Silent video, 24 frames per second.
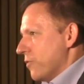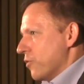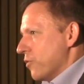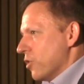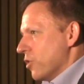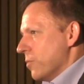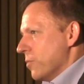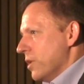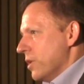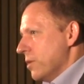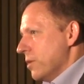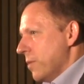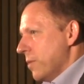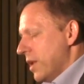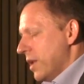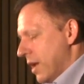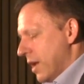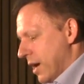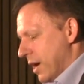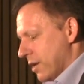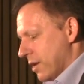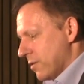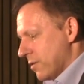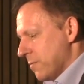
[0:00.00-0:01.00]
firm in
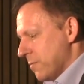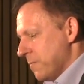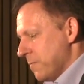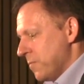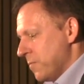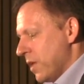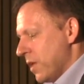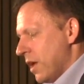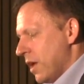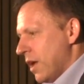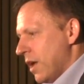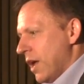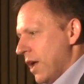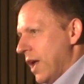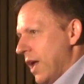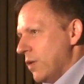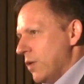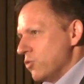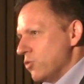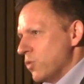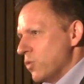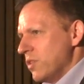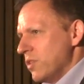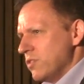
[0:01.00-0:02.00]
Manhattan. And
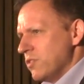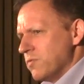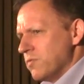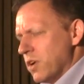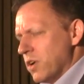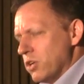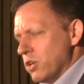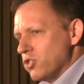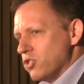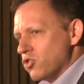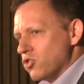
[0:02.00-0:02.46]
it was one of these very